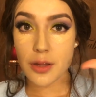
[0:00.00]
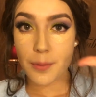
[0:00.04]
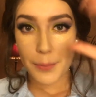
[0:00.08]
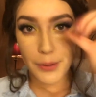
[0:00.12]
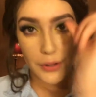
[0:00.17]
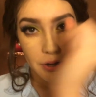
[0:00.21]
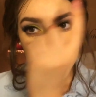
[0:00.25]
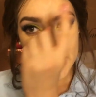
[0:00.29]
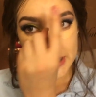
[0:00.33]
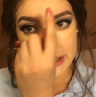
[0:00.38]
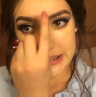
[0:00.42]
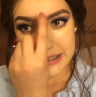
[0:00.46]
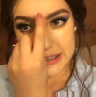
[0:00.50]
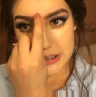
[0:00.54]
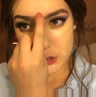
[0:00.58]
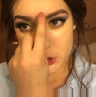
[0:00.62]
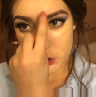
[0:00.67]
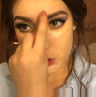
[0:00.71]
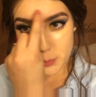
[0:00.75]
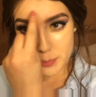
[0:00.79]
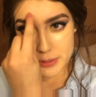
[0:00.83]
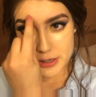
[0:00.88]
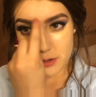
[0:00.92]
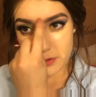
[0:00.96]
put a
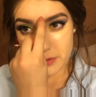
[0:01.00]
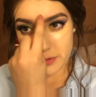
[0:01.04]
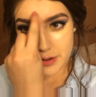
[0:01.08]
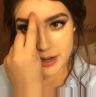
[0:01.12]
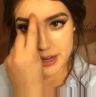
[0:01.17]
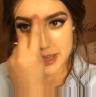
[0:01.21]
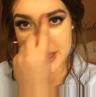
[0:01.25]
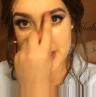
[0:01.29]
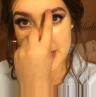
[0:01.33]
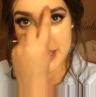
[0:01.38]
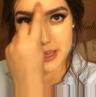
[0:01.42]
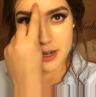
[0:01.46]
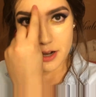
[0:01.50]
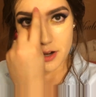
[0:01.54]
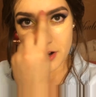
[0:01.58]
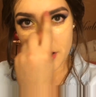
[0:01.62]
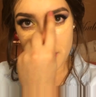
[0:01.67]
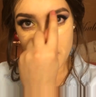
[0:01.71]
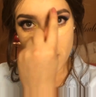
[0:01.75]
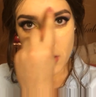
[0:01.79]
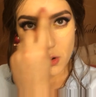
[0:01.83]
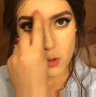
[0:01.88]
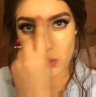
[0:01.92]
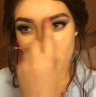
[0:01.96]
little bit right
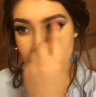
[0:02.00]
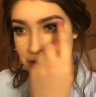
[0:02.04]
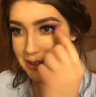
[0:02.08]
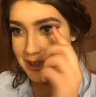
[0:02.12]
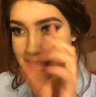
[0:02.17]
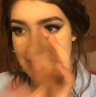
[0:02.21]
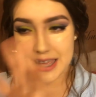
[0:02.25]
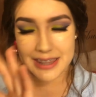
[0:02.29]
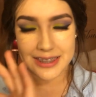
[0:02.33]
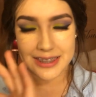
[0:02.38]
here only,